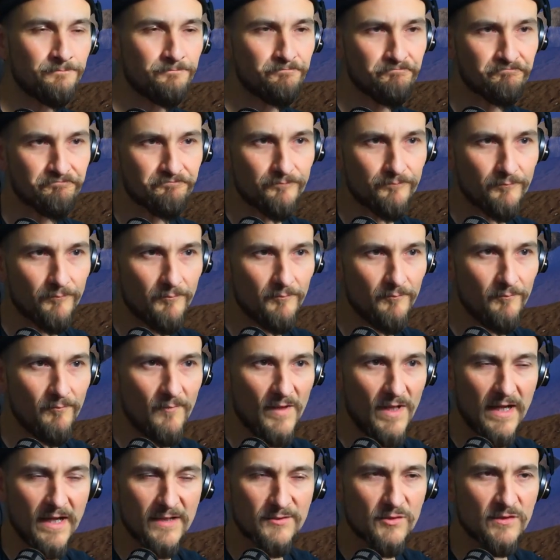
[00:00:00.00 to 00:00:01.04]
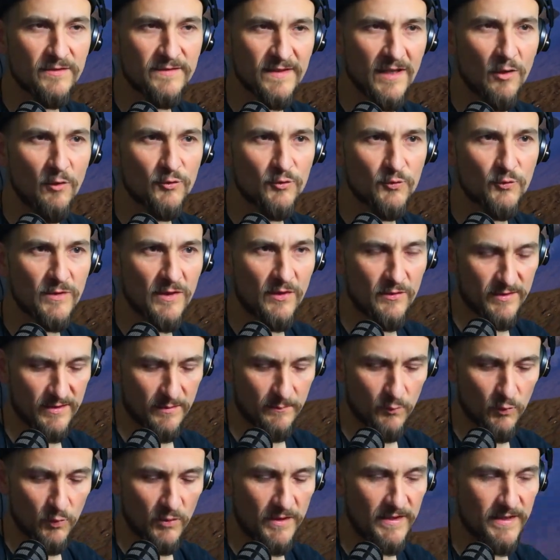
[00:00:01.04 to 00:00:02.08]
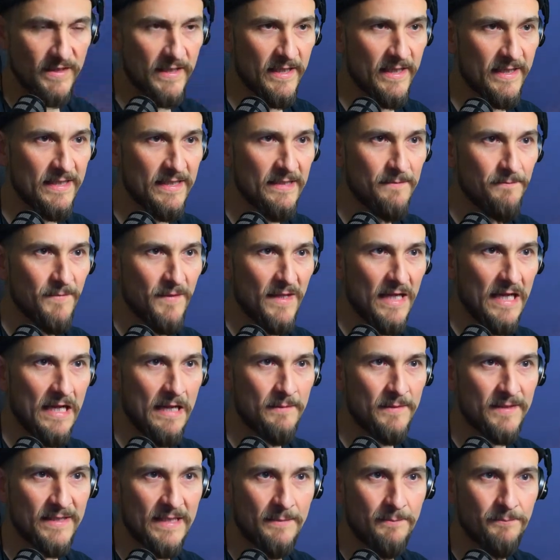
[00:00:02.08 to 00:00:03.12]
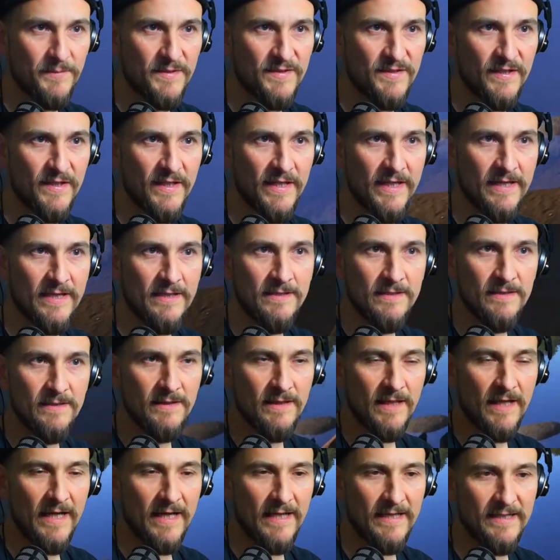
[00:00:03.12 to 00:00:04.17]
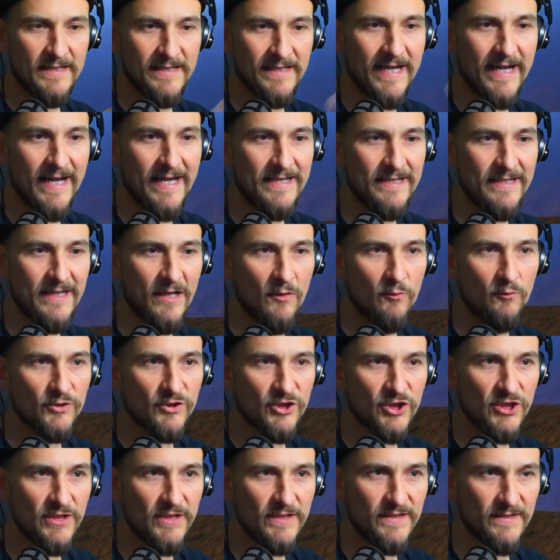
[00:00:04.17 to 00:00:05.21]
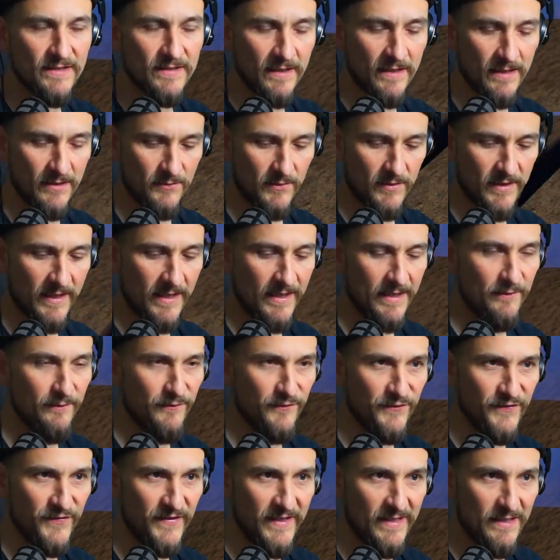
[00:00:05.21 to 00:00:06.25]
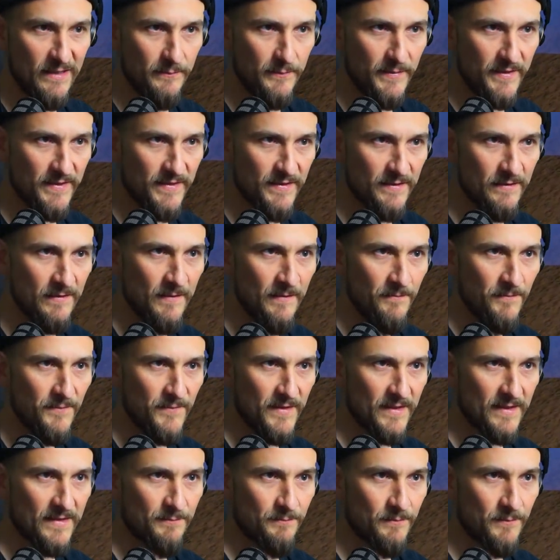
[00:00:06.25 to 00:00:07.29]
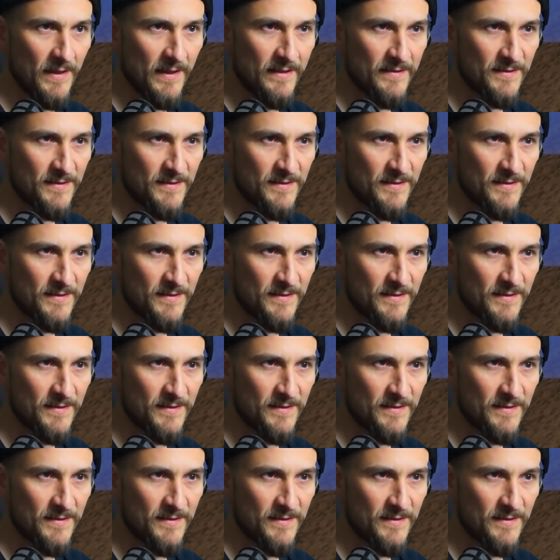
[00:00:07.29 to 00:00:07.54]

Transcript: And the sizes have been just right. So I'm really happy with the size 12 hook. Still, you could try going a bit smaller.